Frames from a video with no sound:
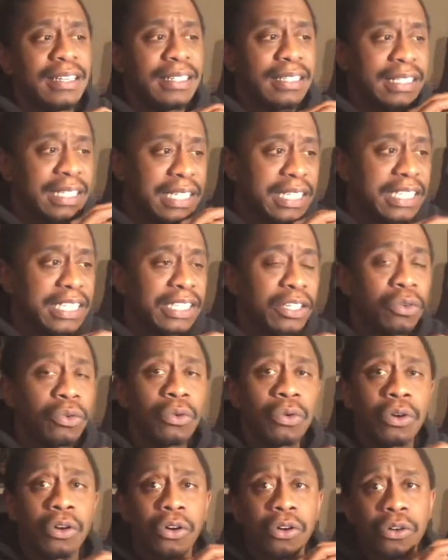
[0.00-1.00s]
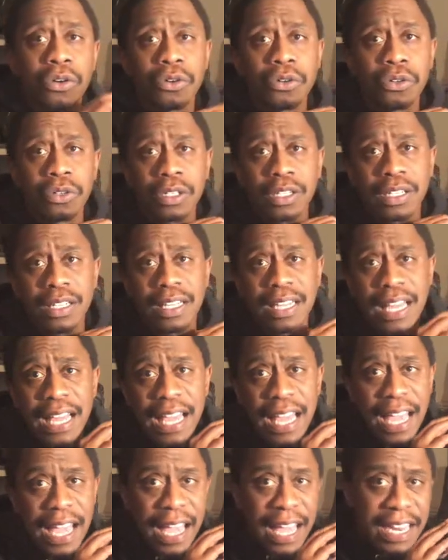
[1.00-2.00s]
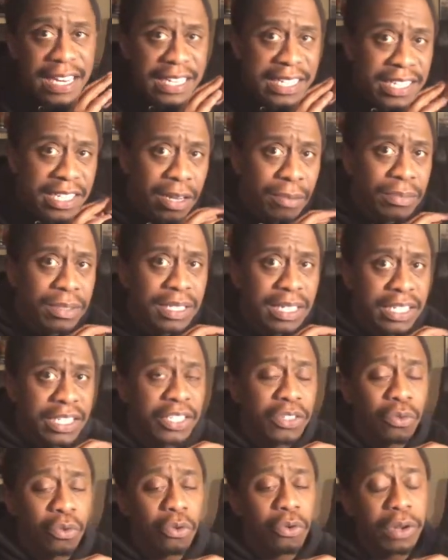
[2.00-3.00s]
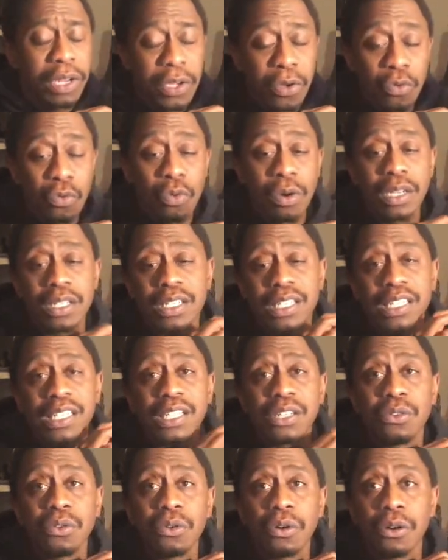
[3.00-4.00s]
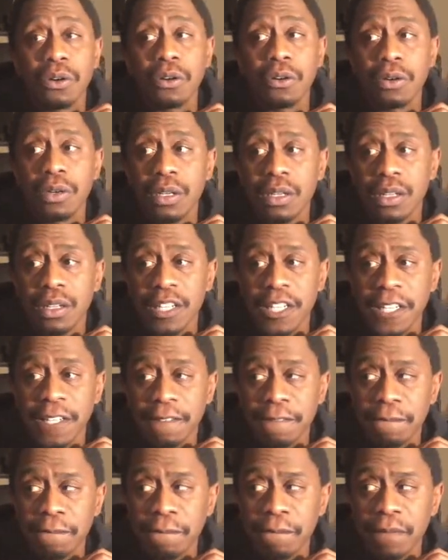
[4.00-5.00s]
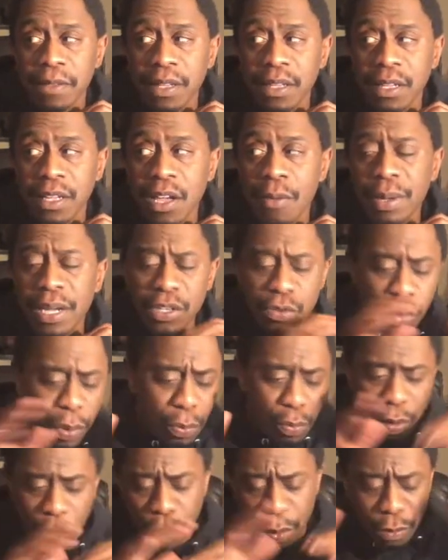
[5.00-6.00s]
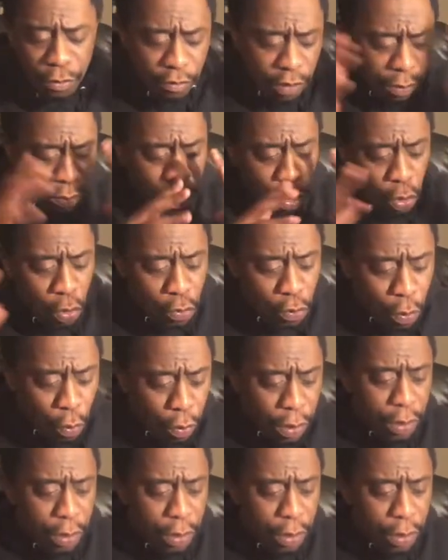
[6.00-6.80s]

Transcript: this little girl, in some sense of the word, he was this little girl. Because what we remove, what we